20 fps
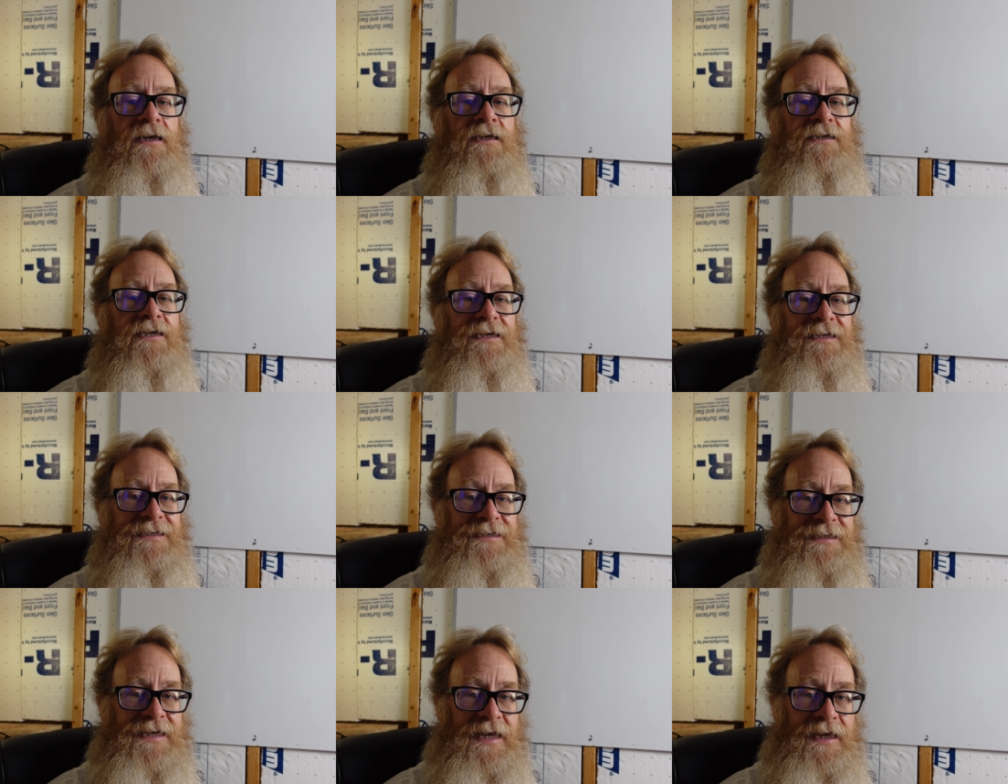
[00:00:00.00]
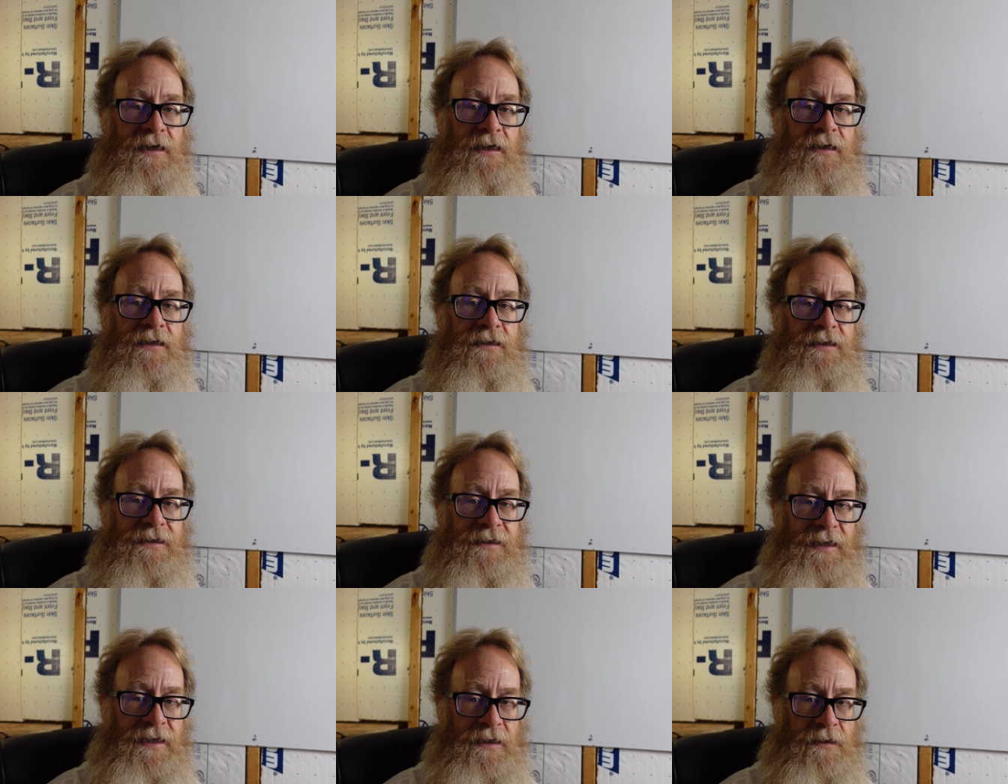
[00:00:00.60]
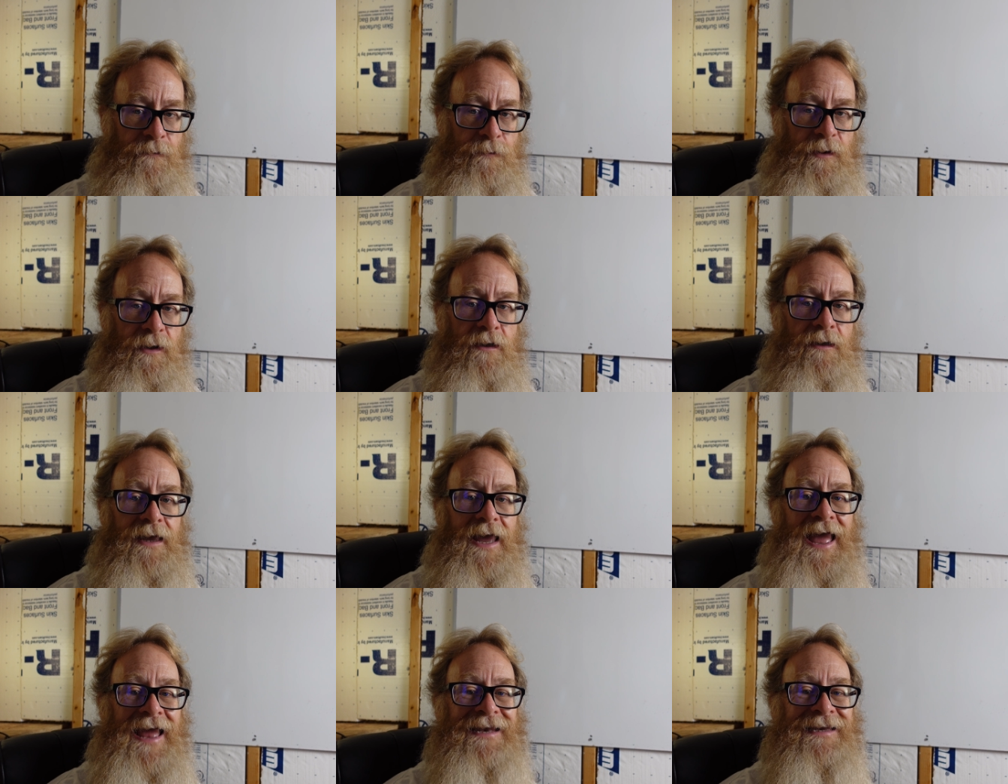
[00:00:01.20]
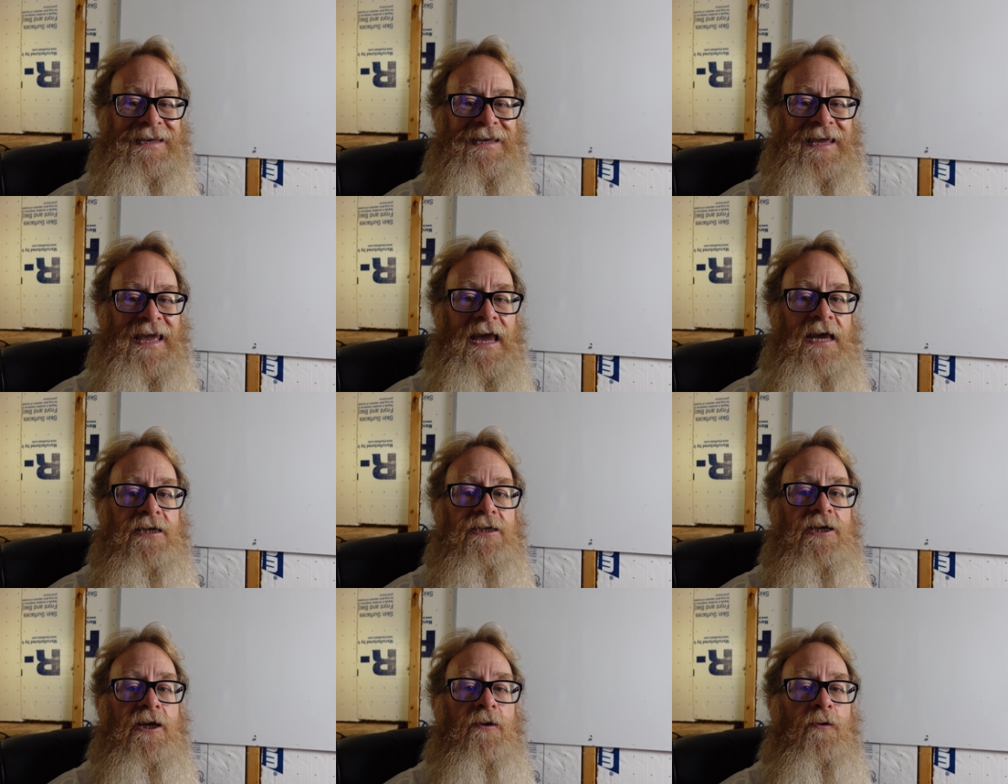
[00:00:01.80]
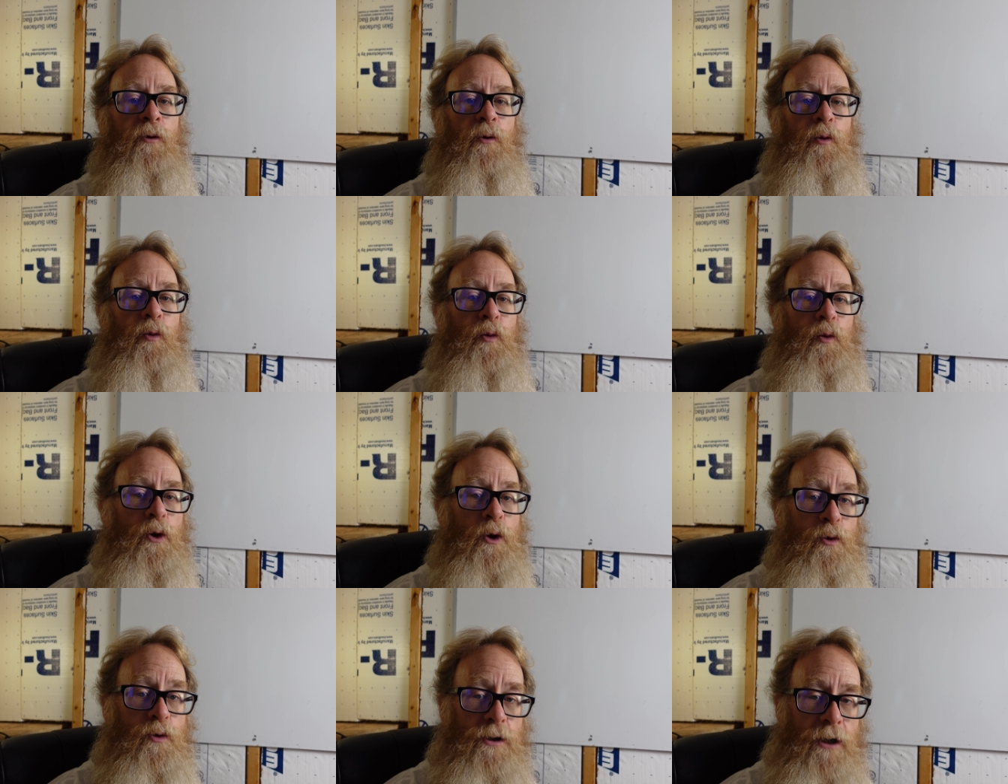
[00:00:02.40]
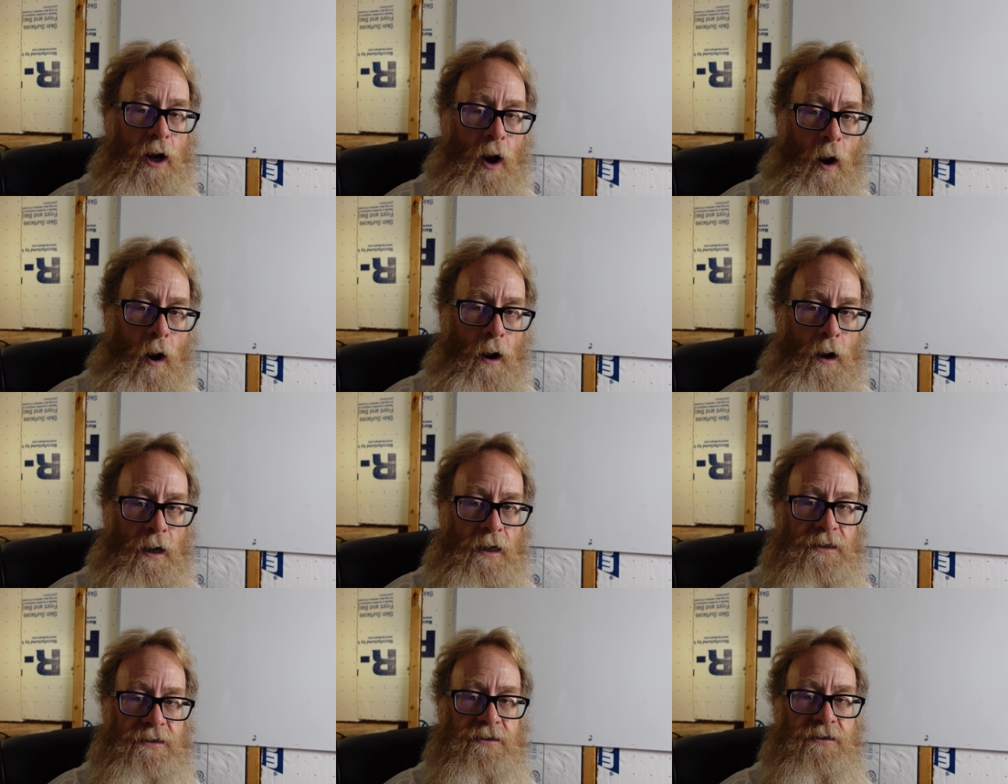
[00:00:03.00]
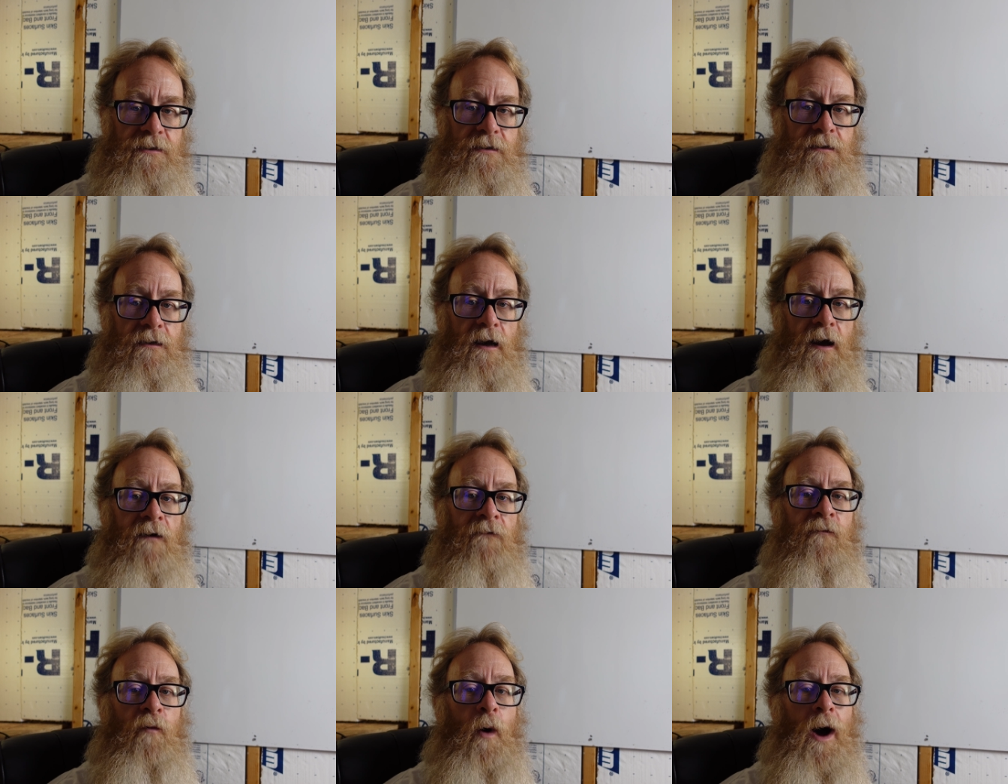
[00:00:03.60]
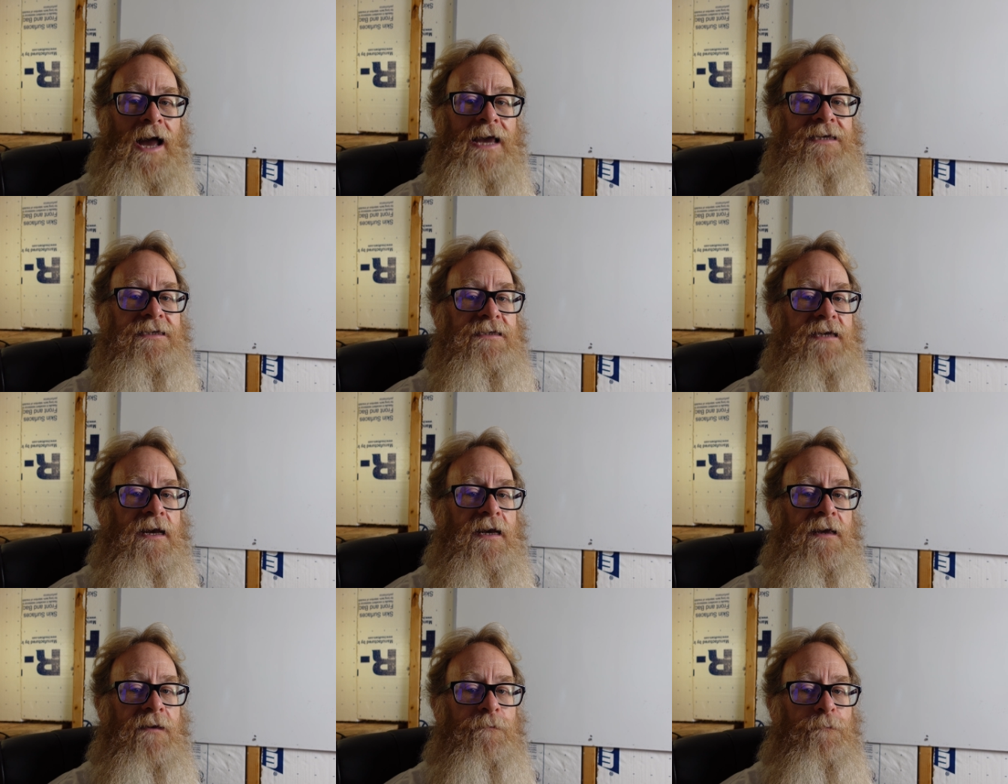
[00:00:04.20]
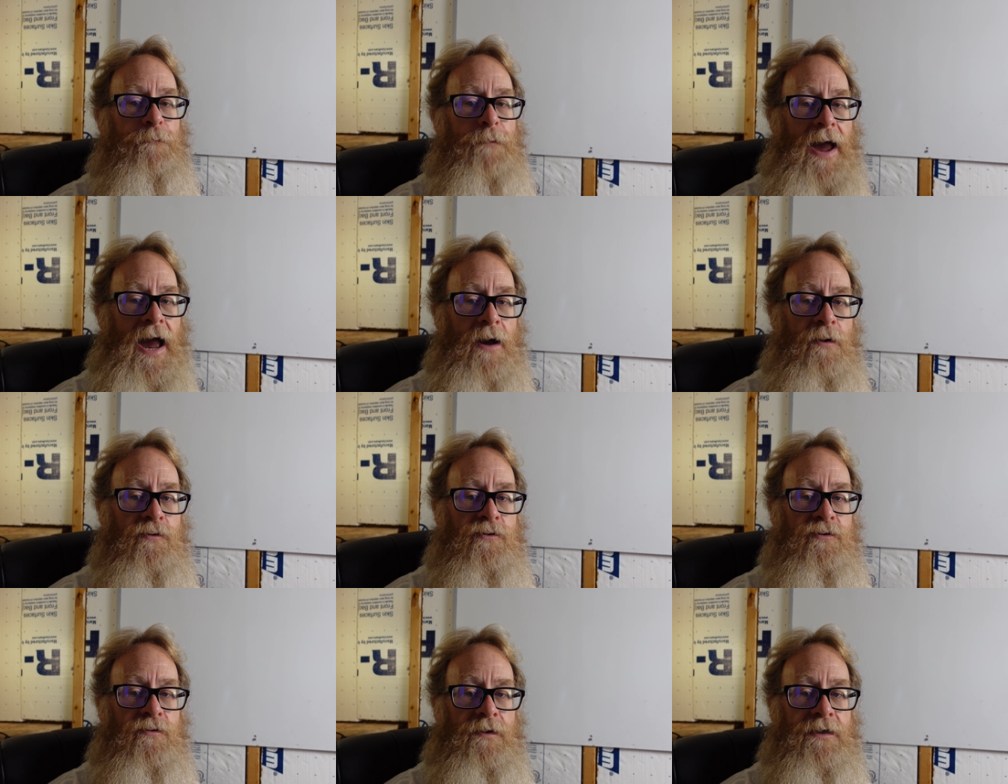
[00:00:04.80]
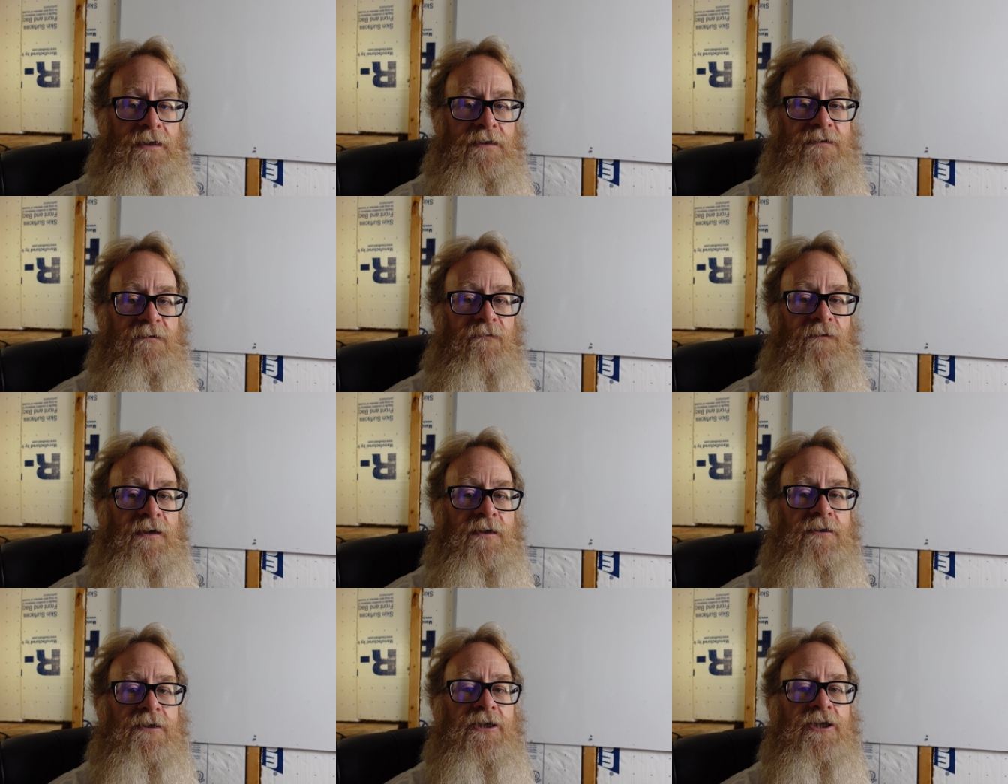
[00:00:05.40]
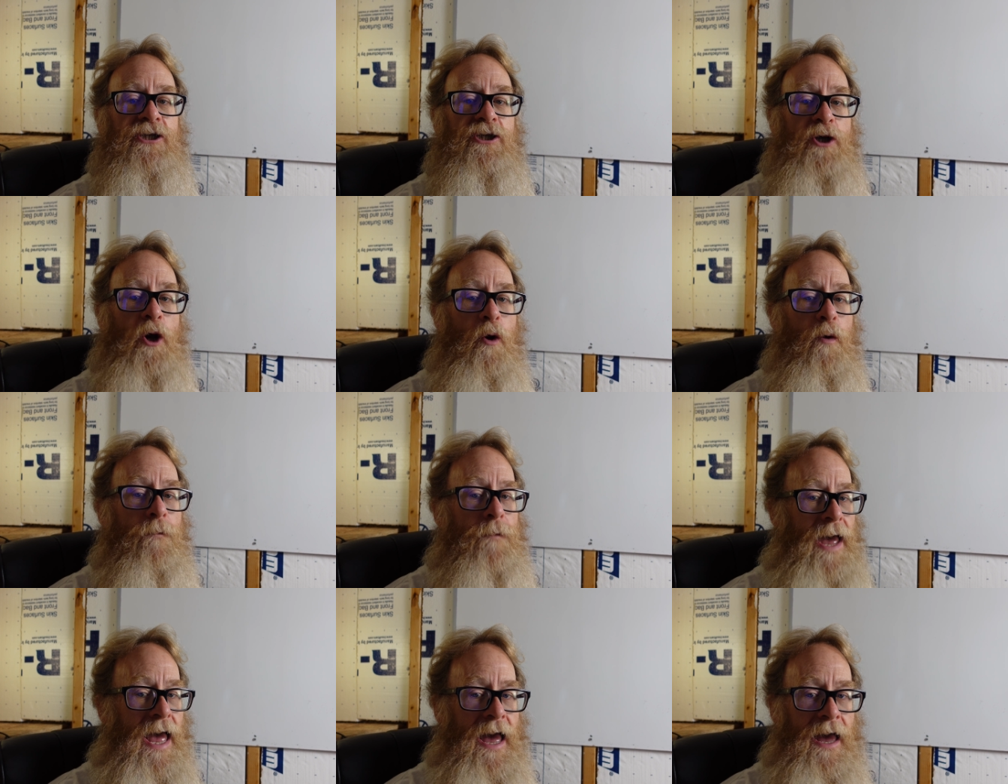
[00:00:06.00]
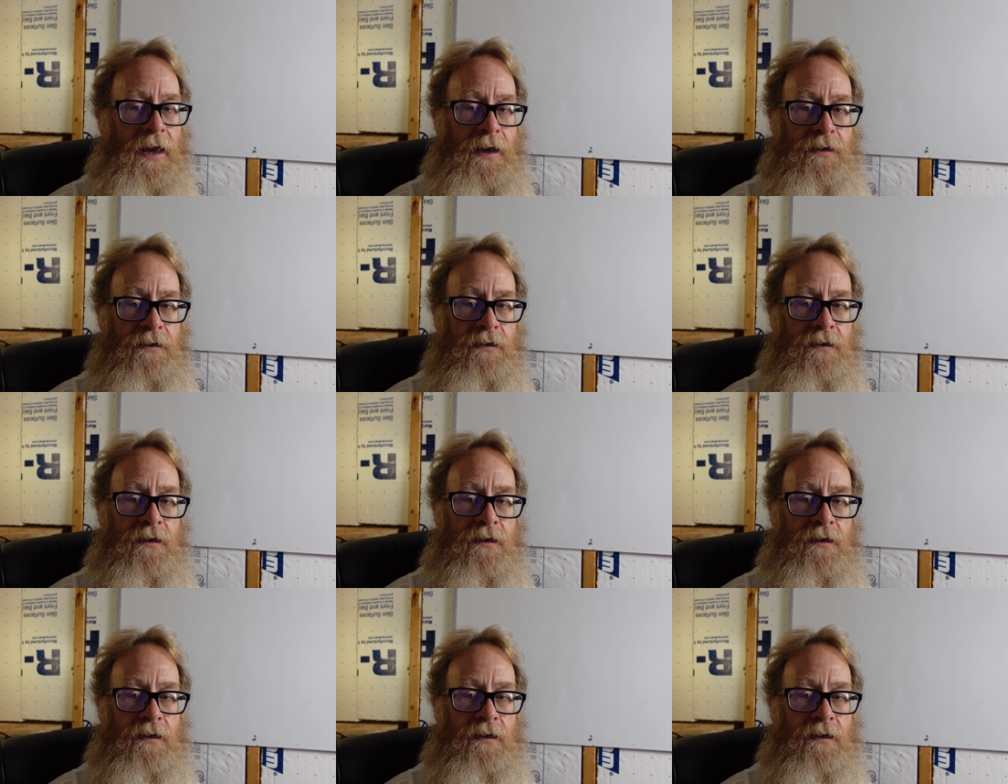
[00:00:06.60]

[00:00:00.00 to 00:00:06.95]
to dig deep and get to the root cause of why setting boundaries feels so bad